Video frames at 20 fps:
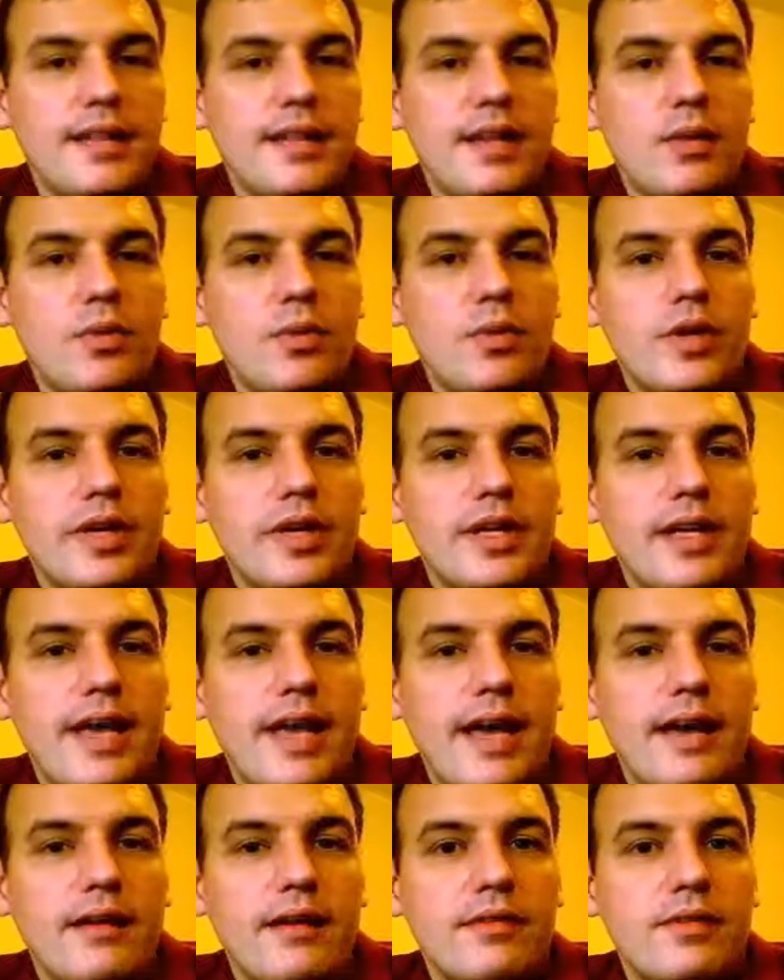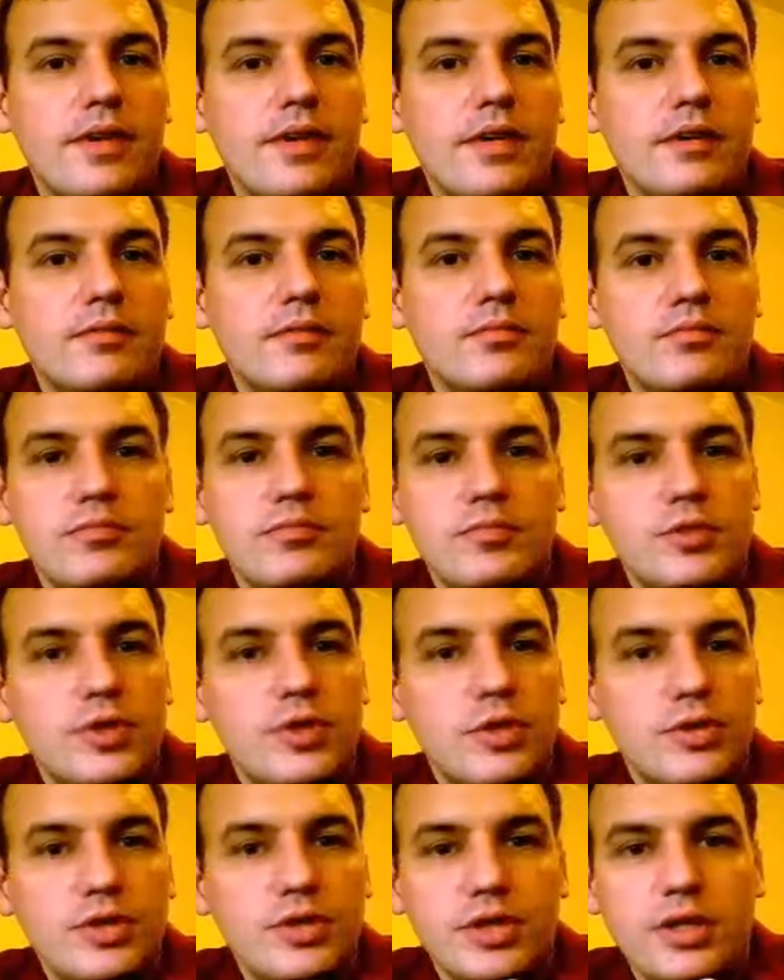They were wanting to have a
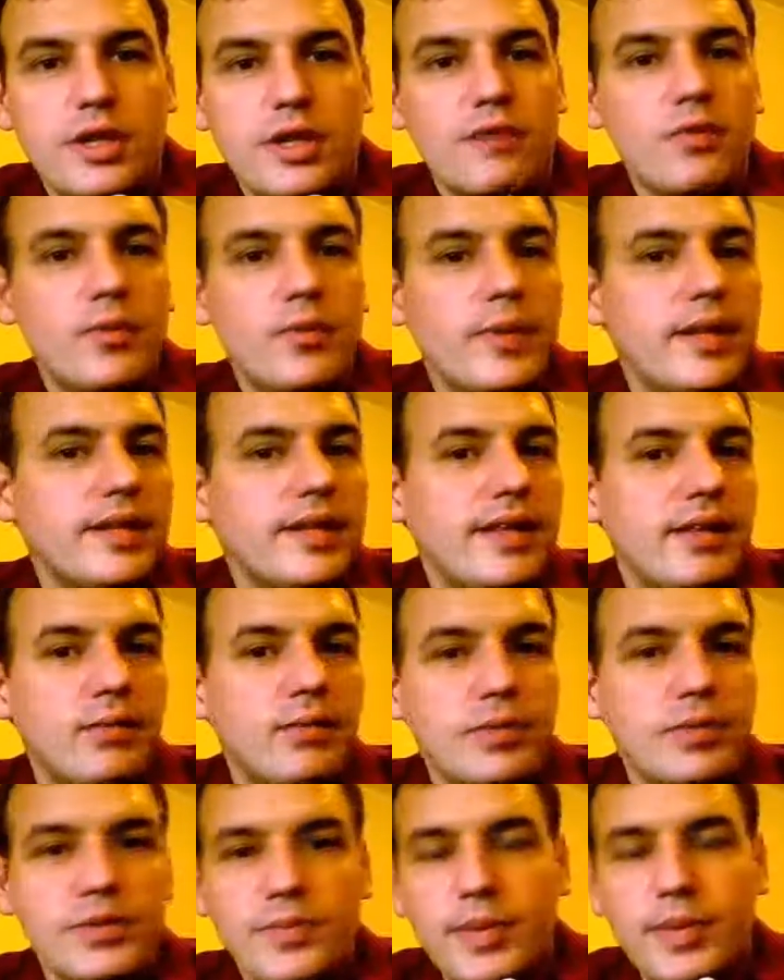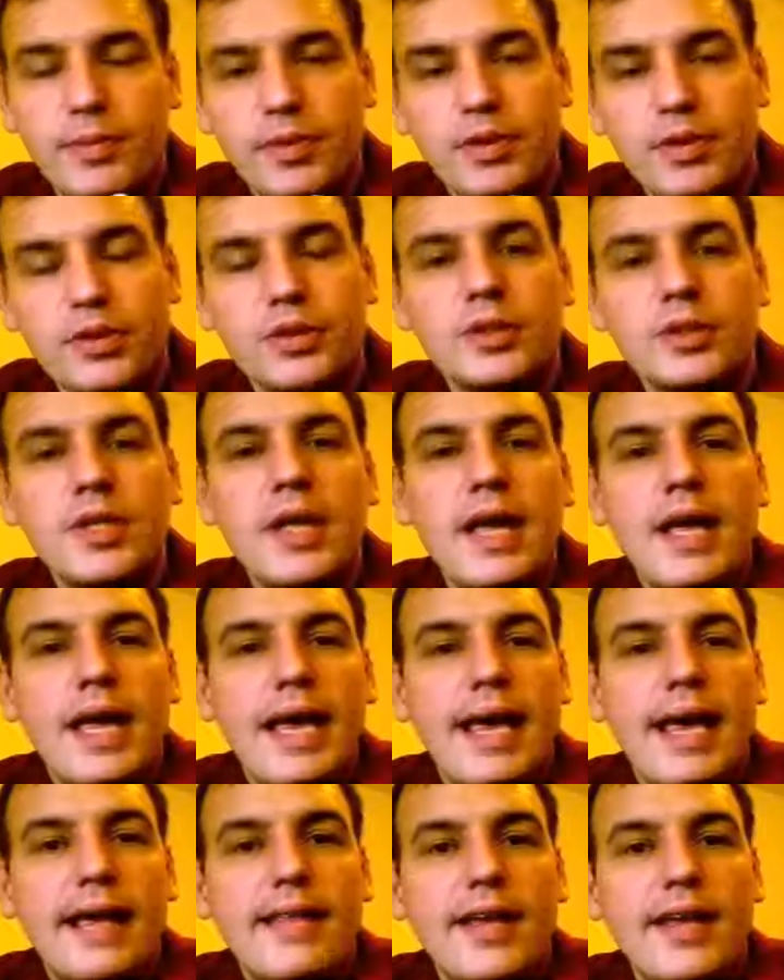church government that was biblical,
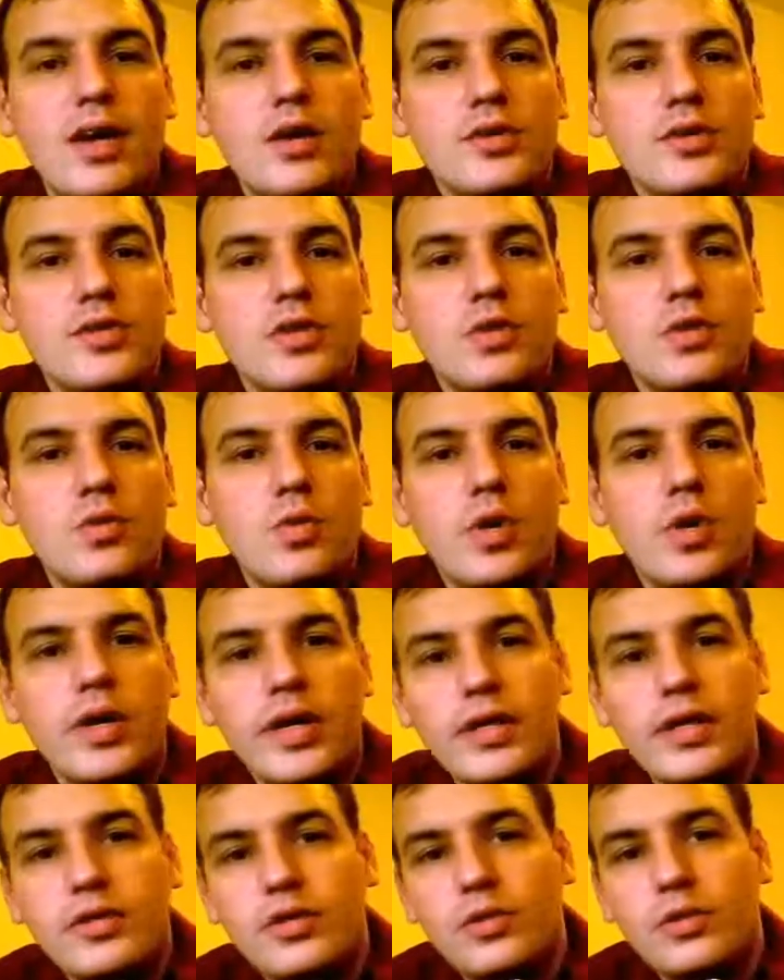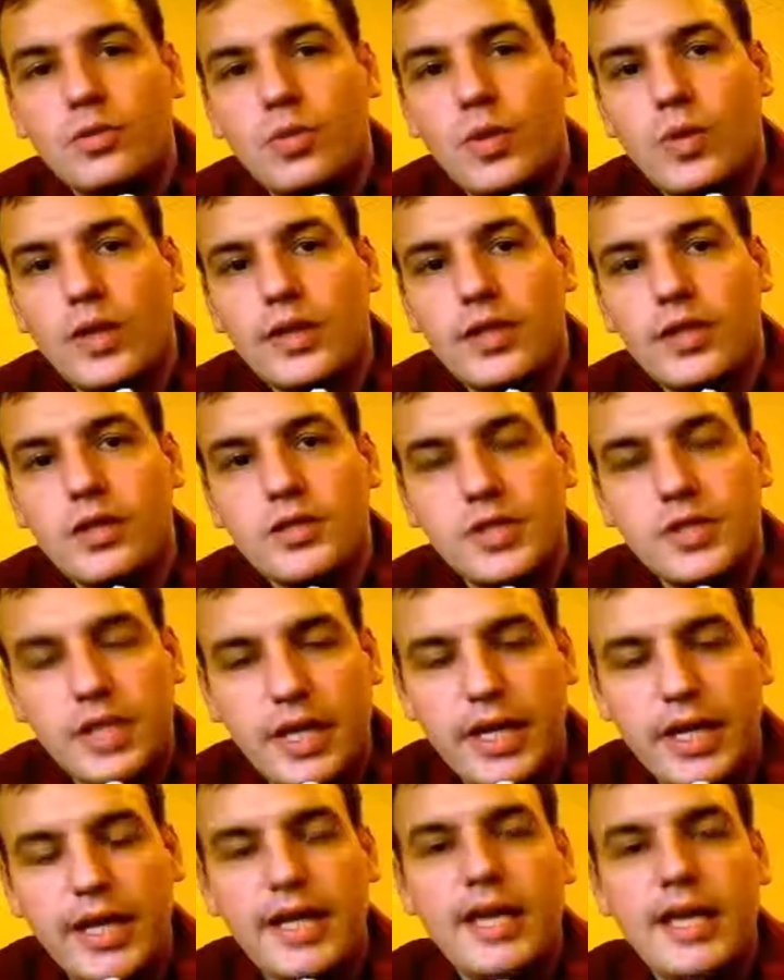and they also wanted to run their
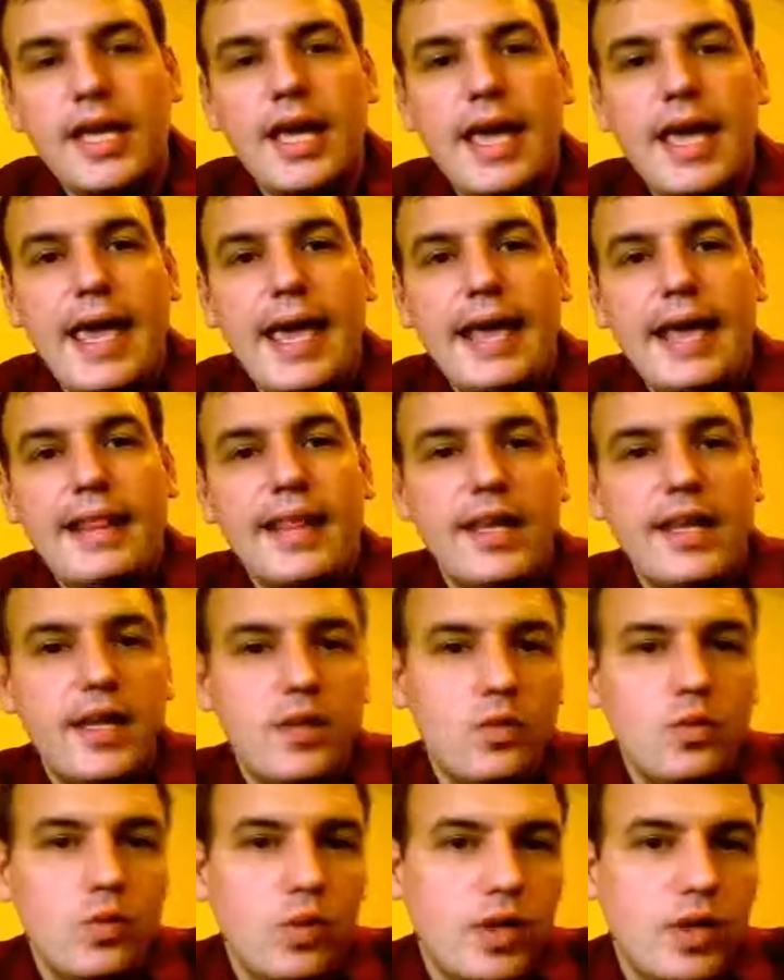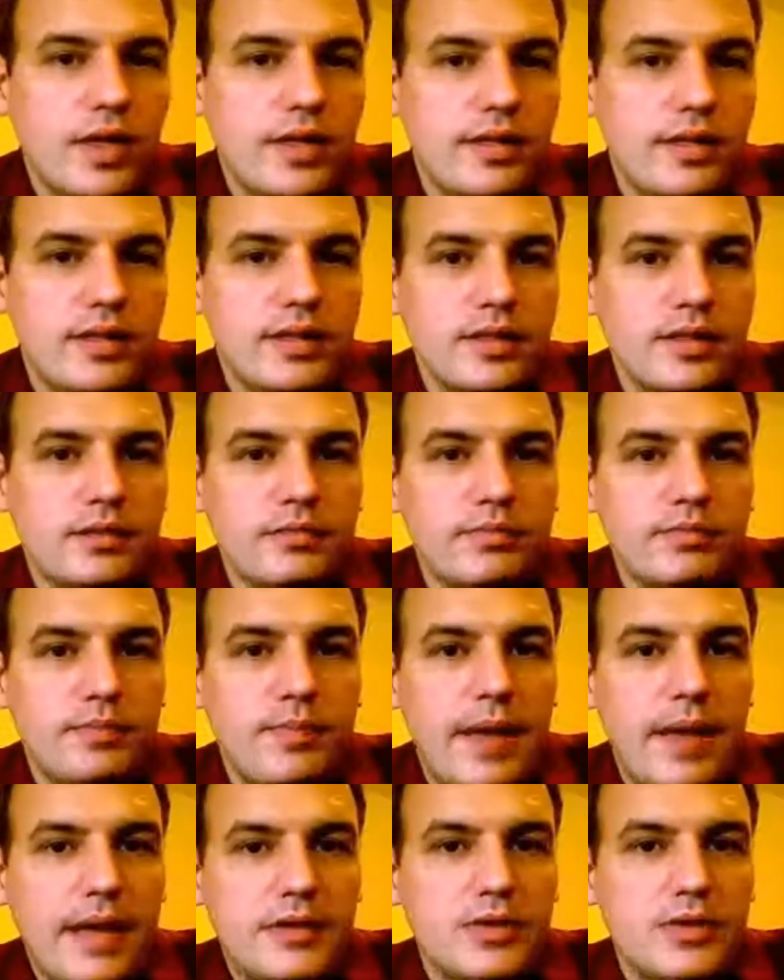city, and they didn't want the
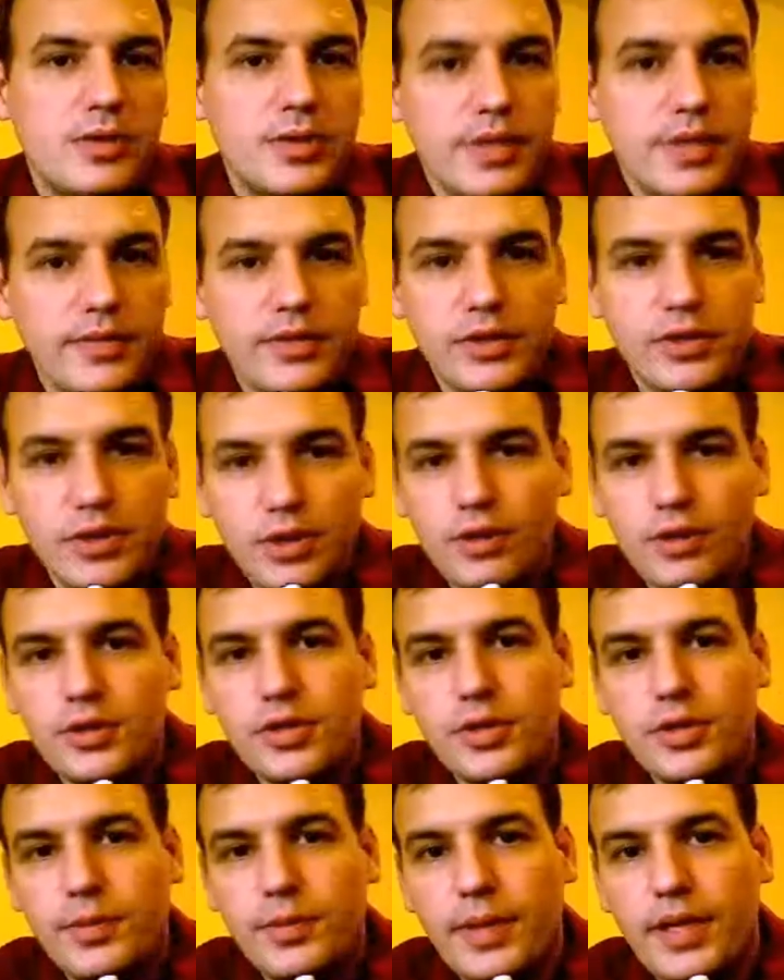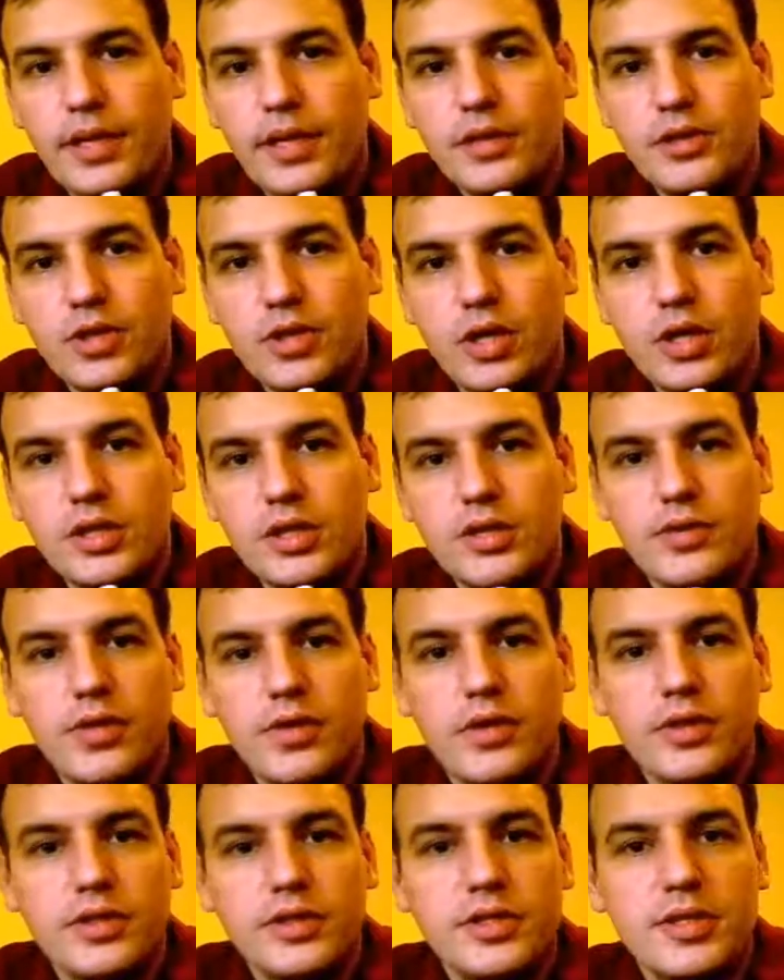pastors of the church to be in charge of
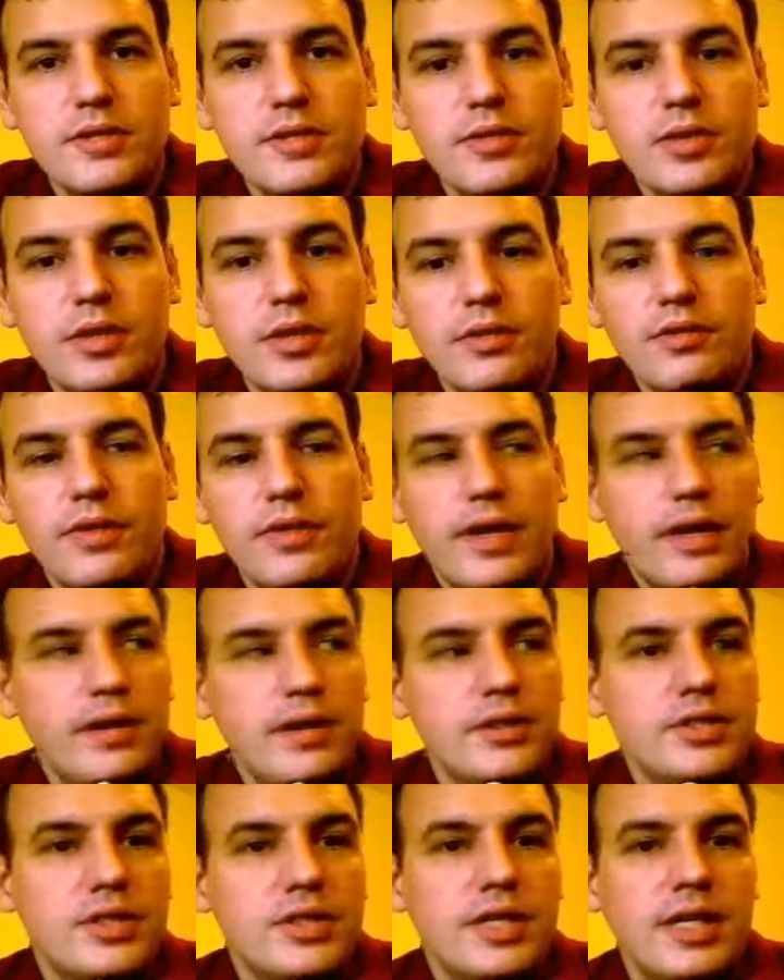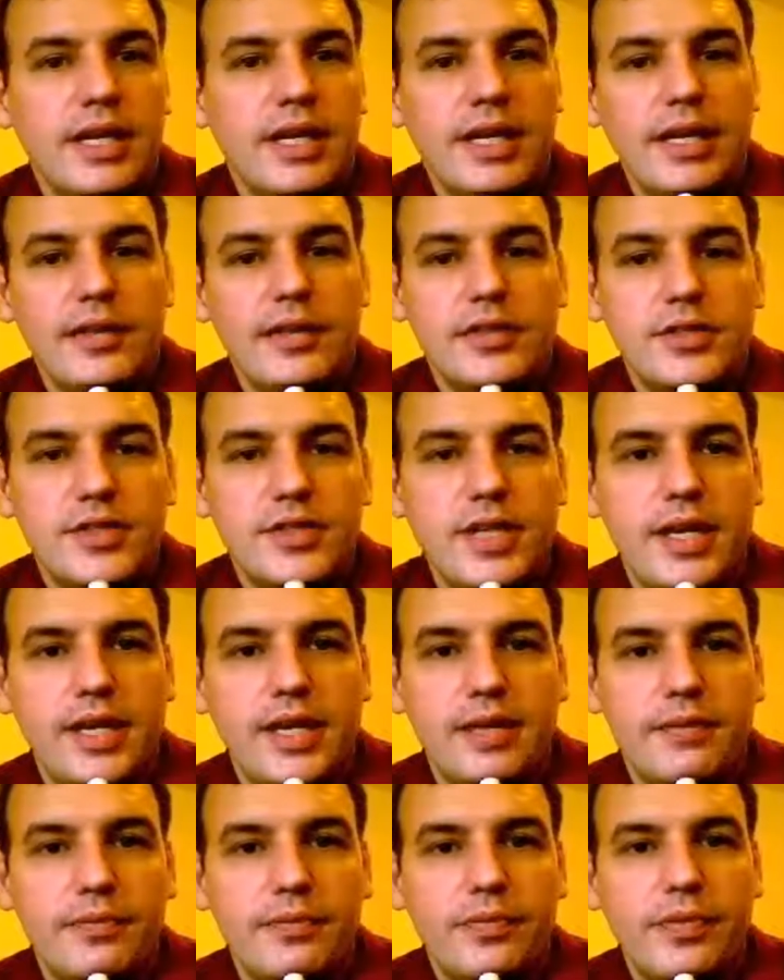all the civil affairs in the
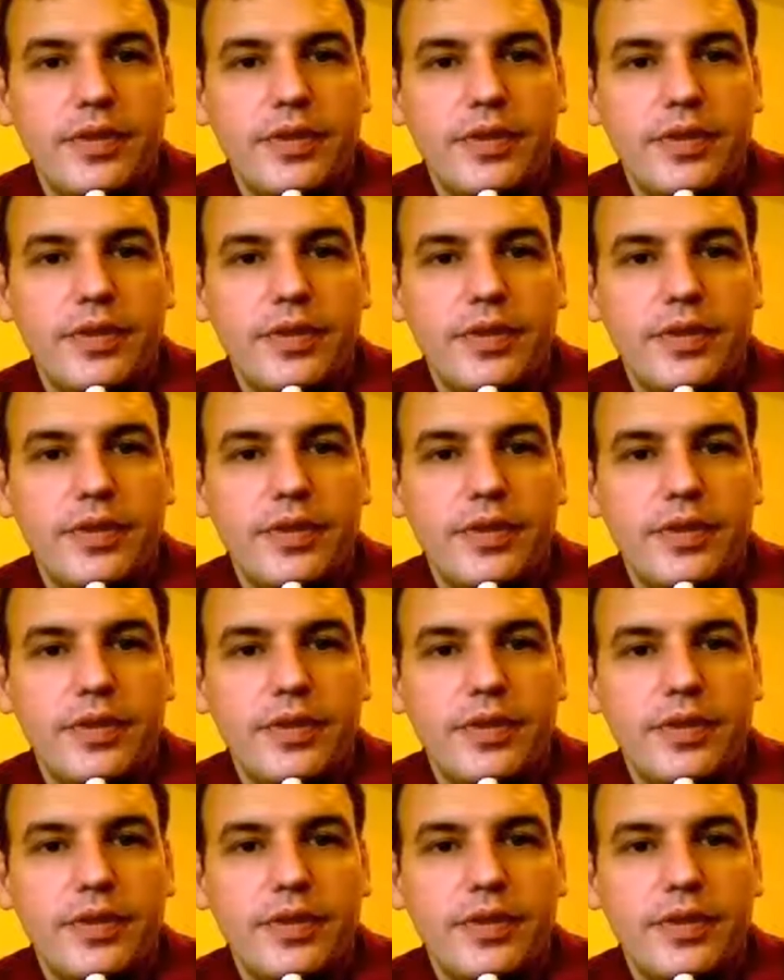city.